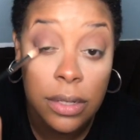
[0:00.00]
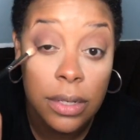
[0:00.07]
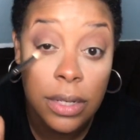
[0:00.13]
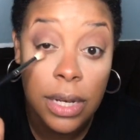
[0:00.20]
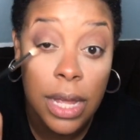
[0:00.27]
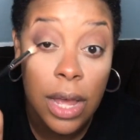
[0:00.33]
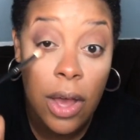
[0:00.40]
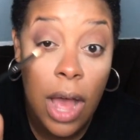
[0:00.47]

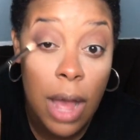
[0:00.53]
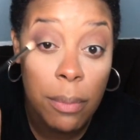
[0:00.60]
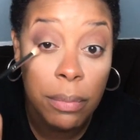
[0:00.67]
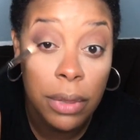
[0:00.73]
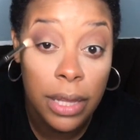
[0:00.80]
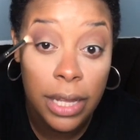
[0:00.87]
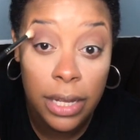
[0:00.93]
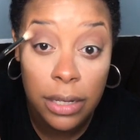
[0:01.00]
Now I
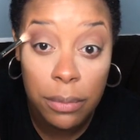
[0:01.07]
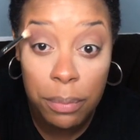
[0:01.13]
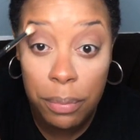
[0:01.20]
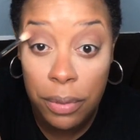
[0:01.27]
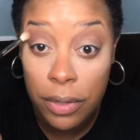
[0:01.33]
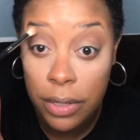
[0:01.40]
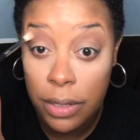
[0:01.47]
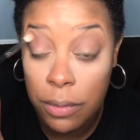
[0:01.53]
blend
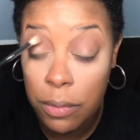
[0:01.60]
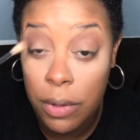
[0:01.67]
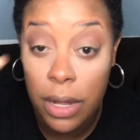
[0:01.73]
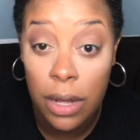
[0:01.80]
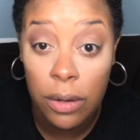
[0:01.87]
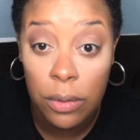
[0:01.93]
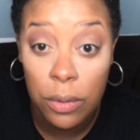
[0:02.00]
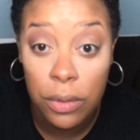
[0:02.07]
pretty
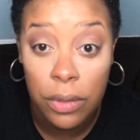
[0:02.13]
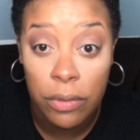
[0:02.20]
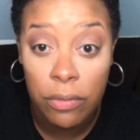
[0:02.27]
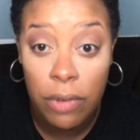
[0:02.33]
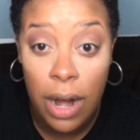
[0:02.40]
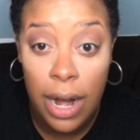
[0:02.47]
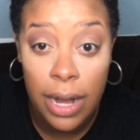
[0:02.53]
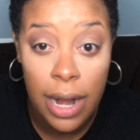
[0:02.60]
well on the
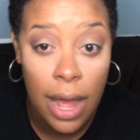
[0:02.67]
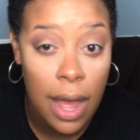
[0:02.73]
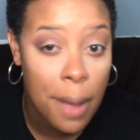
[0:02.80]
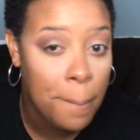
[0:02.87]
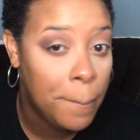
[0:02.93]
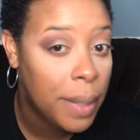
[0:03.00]
right eye,